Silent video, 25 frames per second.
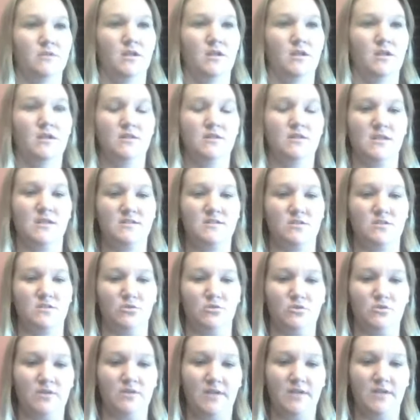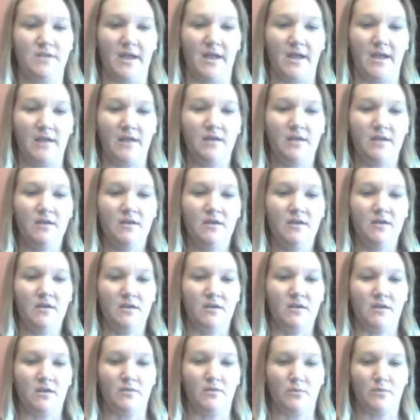lesson through the day
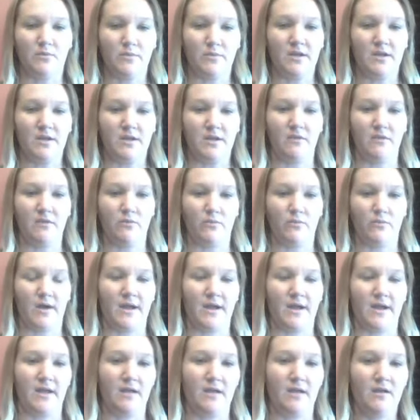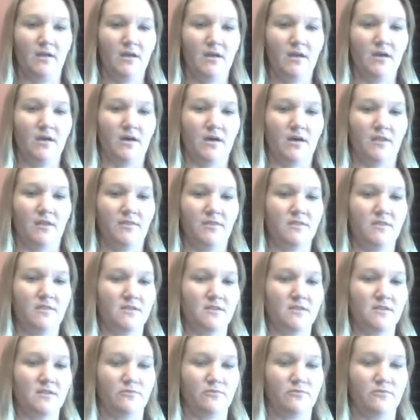in the reading and the writing. And I think
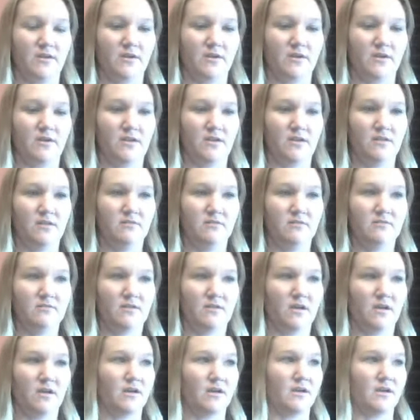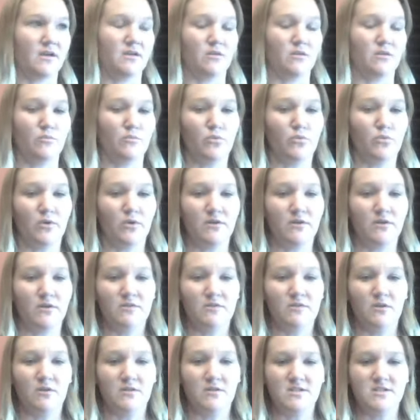that's very
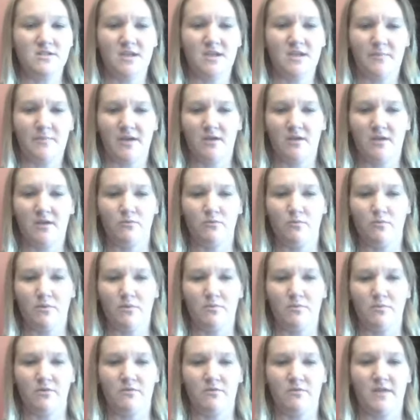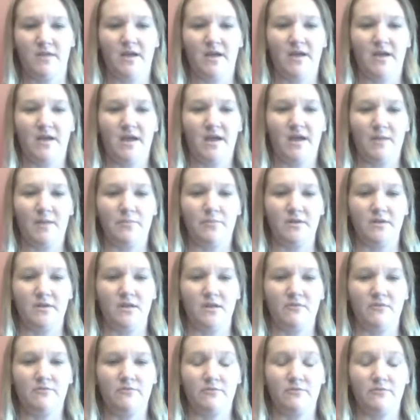important. The only time I can remember that
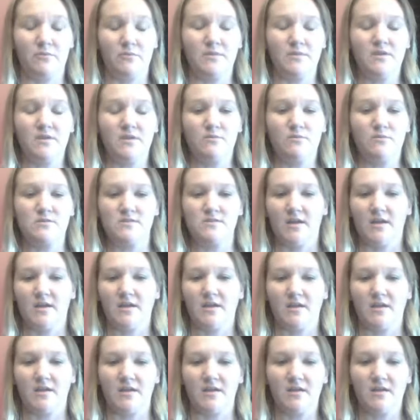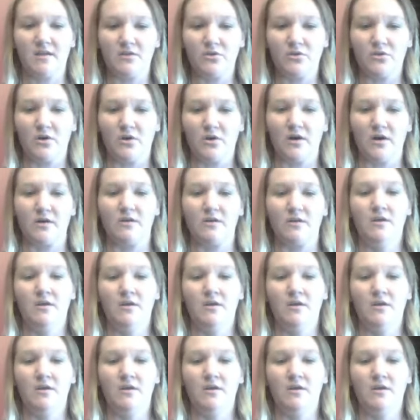happening for me was like in kindergarten.